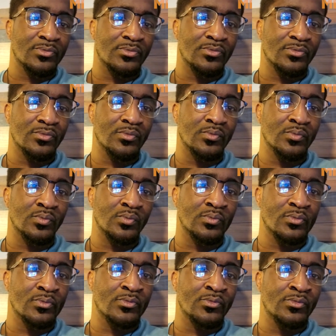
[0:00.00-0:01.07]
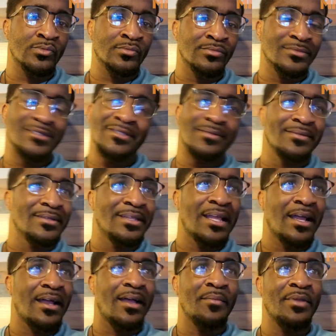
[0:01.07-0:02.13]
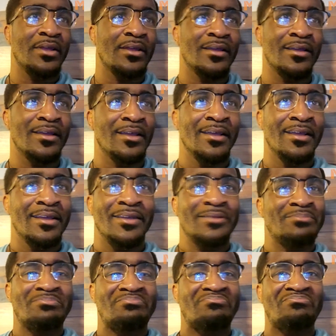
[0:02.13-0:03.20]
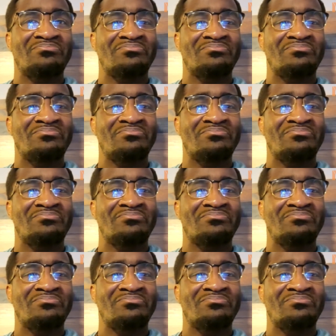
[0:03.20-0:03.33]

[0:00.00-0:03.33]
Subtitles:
So, you got to kind of maybe put all the food in the freezer.